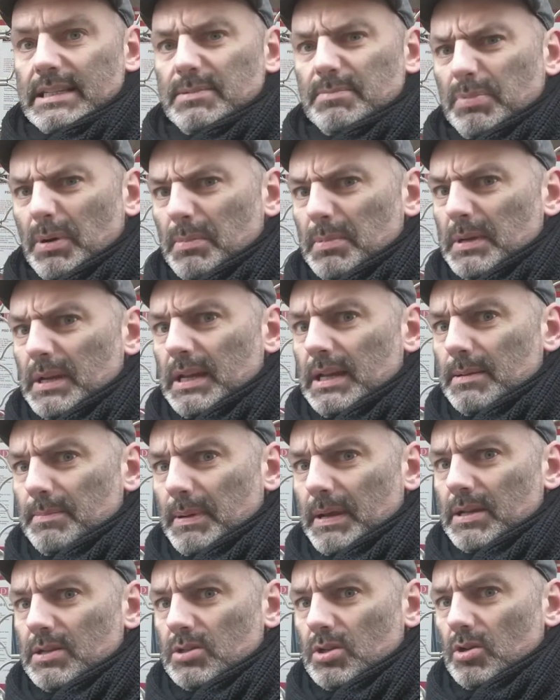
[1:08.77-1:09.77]
and probably a
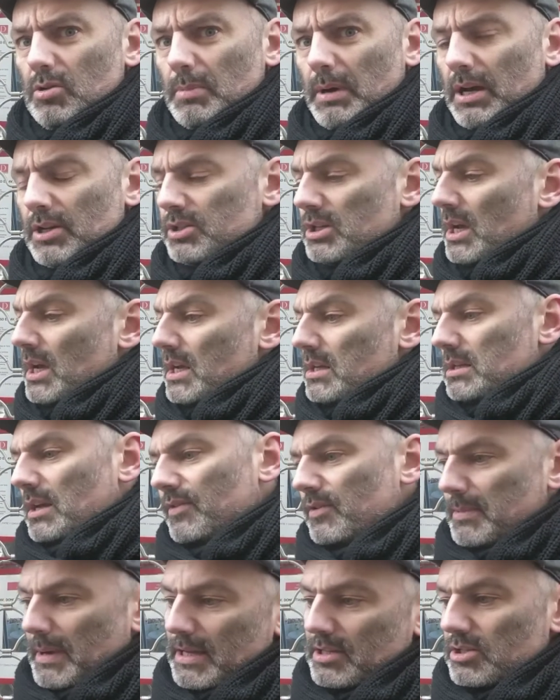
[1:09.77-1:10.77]
bit too much. So if
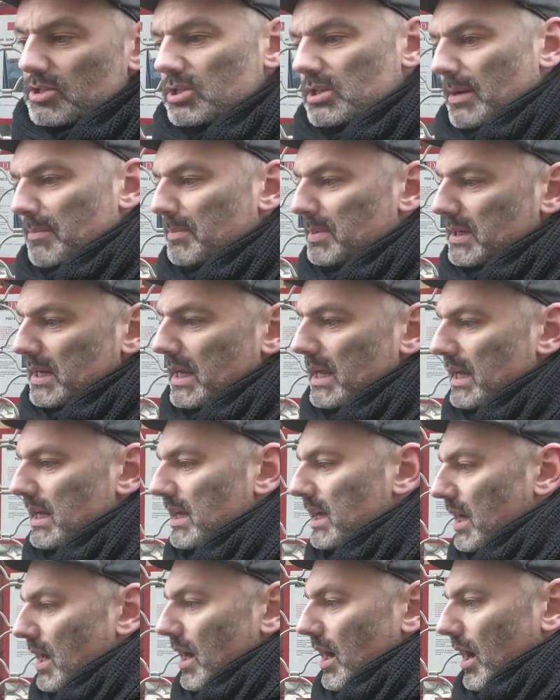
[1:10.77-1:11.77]
you imagine somebody
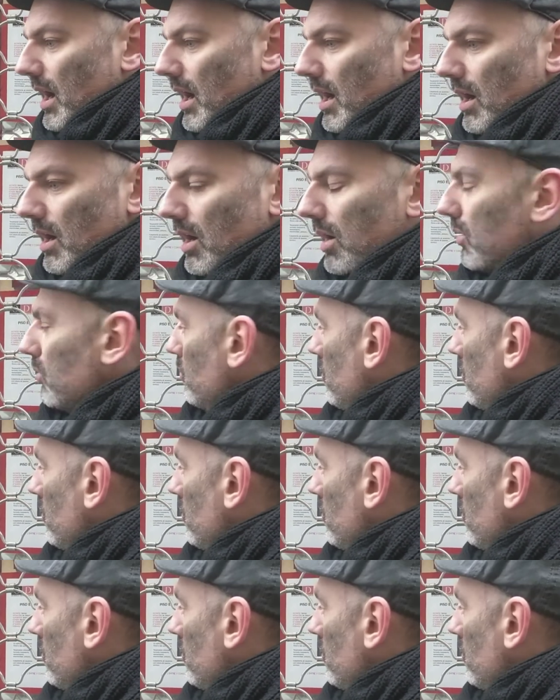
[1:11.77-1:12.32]
uh,